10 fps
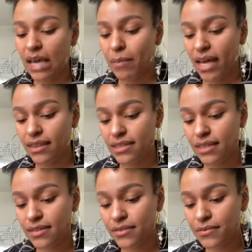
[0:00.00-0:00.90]
this
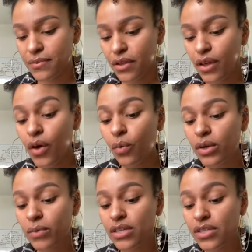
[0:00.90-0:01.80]
hypothesis.
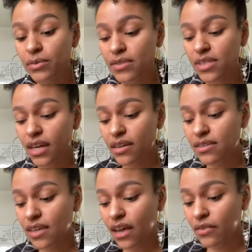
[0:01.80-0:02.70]
When we don't see
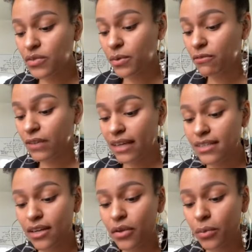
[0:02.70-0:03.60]
ourselves
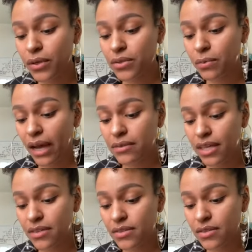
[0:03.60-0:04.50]
reflected in the world
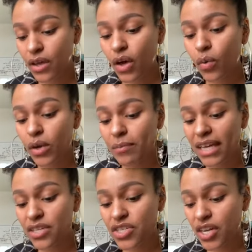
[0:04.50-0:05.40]
around us, we
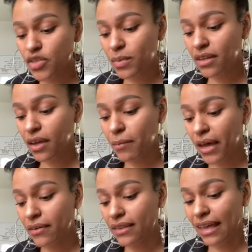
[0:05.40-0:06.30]
make judgment
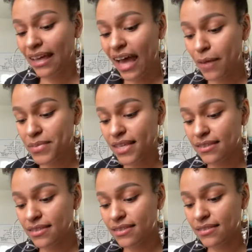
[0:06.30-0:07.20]
about the
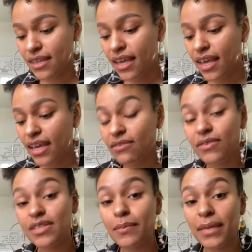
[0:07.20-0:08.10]
absence.
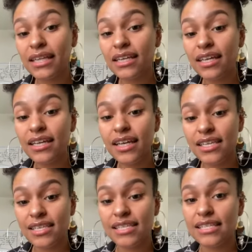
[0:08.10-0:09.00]
Invisibility
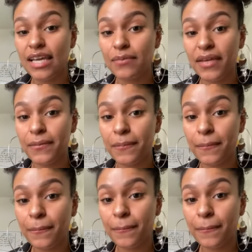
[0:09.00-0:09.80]
is a statement.